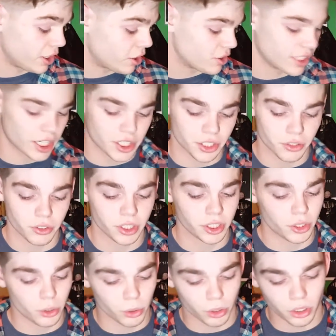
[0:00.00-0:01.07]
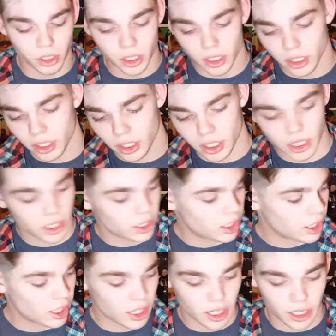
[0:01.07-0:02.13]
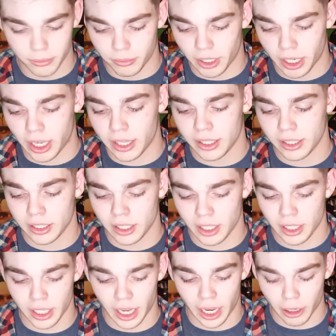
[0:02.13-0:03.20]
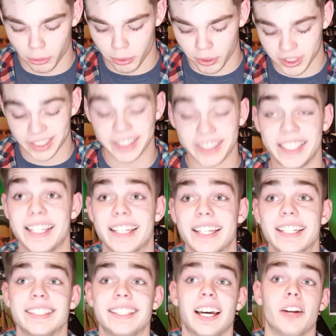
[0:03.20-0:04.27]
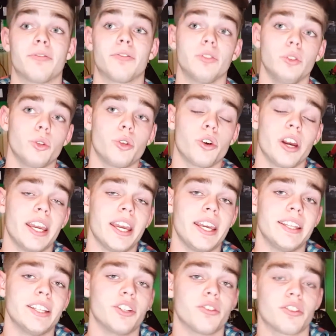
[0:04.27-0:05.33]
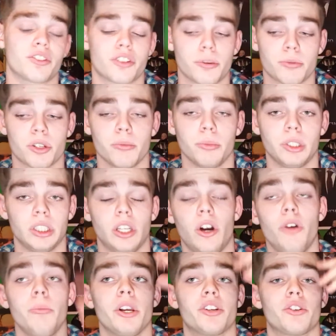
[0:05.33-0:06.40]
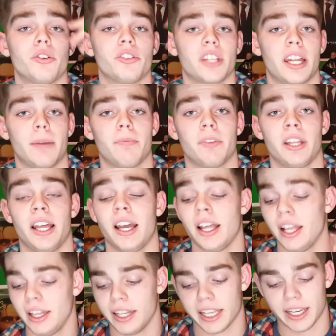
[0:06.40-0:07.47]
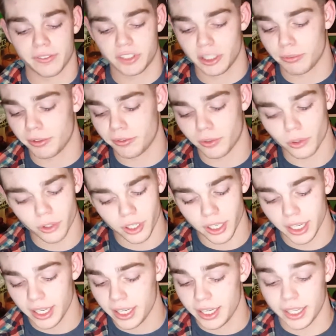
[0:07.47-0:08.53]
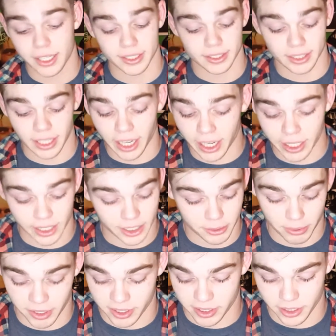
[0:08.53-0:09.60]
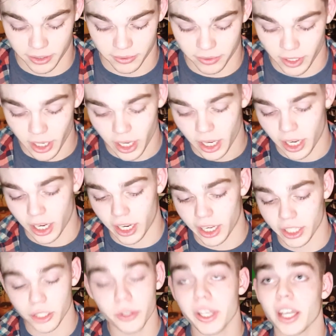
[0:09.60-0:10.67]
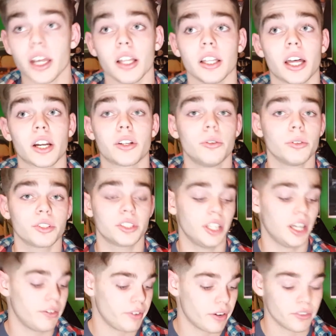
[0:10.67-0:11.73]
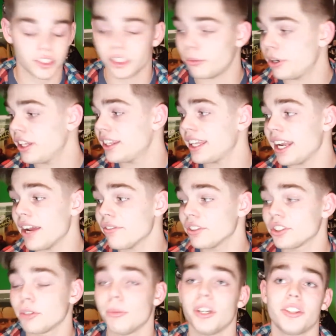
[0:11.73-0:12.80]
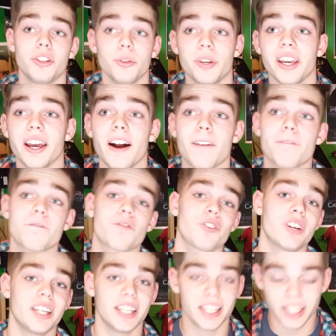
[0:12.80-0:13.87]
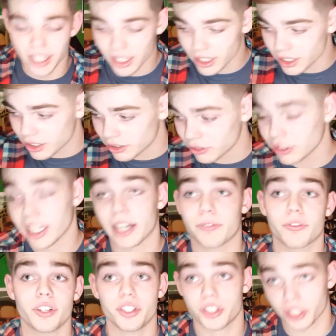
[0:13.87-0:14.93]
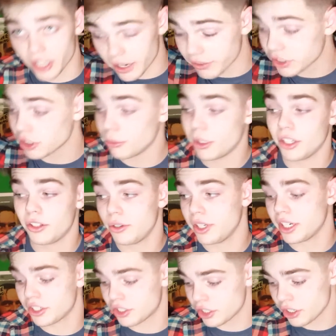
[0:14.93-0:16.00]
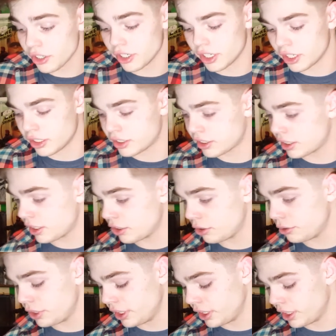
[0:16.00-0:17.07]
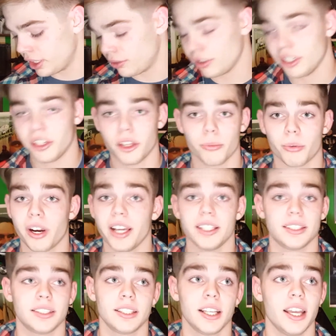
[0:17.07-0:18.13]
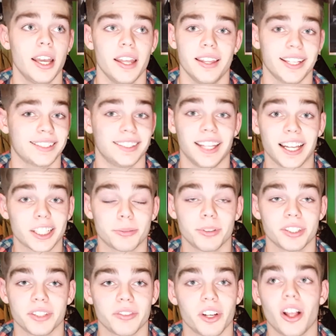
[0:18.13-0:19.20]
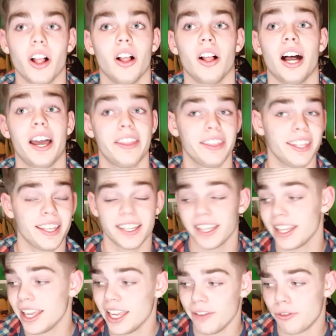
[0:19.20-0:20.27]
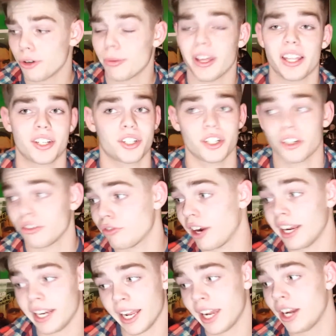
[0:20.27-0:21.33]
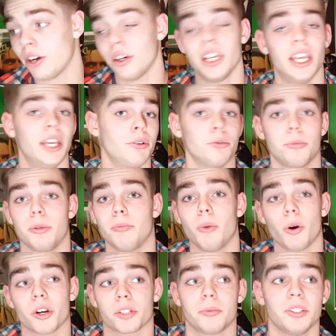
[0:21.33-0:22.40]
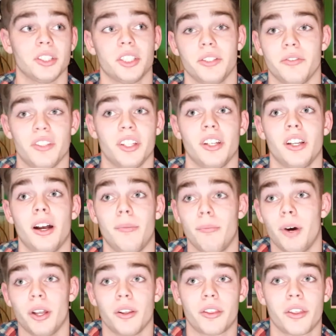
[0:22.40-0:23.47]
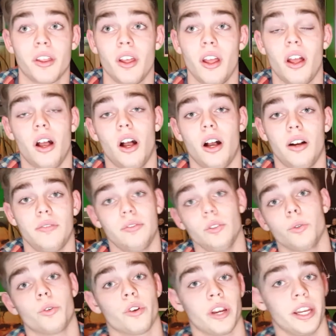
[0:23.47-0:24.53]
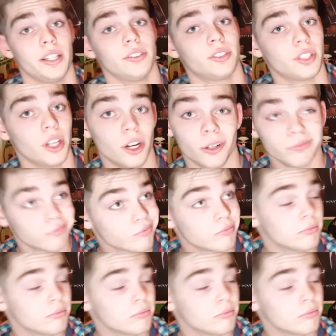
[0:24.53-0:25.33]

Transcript: there is actually really cool. I will put the link down for Loot Crate in the description below. Make sure you sign up for that. Like I've said before, it is not expensive. And you get a lot of cool stuff every single month. And every single month you get a free, well, not a free shirt. Every single month you get a shirt included into the price. That's not expensive at all. I think if you were to buy that shirt right now, it would be more expensive than a month of Loot Crate. So,